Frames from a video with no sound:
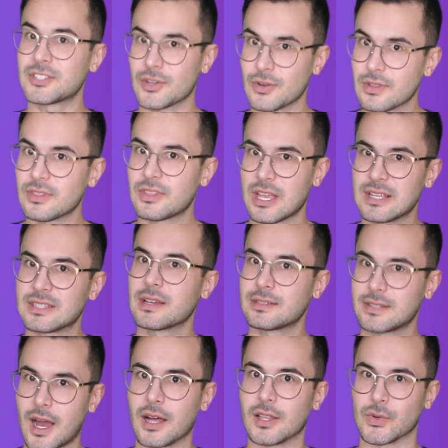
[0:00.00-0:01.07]
certain things I
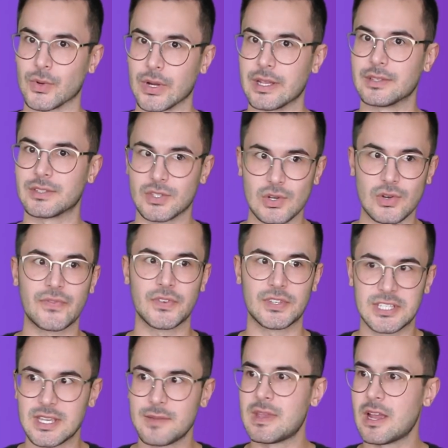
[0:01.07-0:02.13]
tolerate, so if you
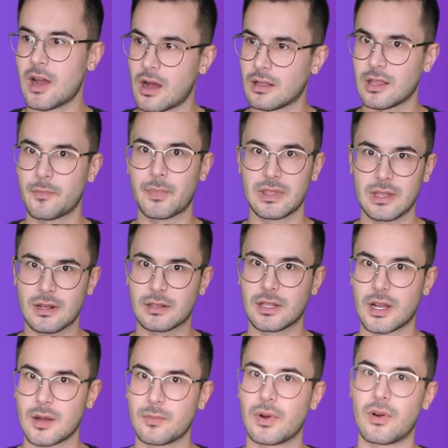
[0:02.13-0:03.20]
see me all up in the
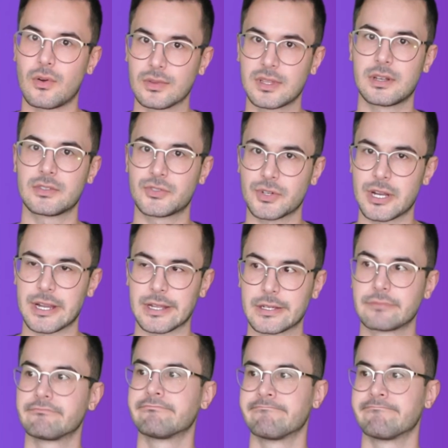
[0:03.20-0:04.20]
club holding a drink,